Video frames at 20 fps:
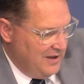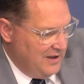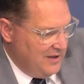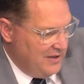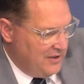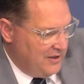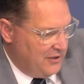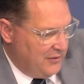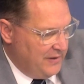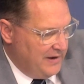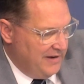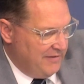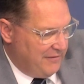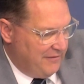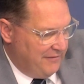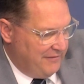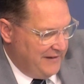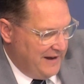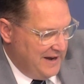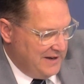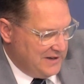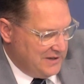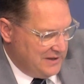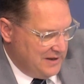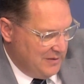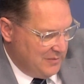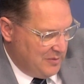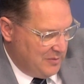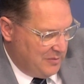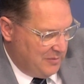three different phases
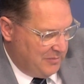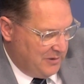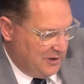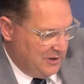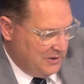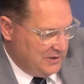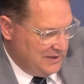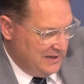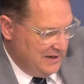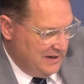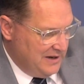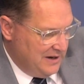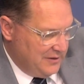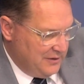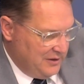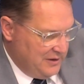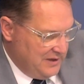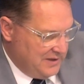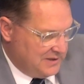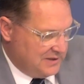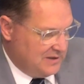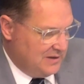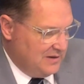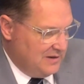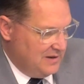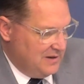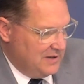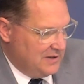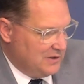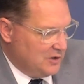that we're proposing under this
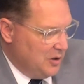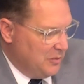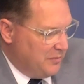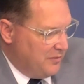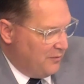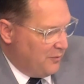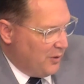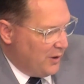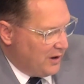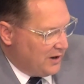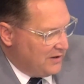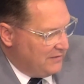scope of work.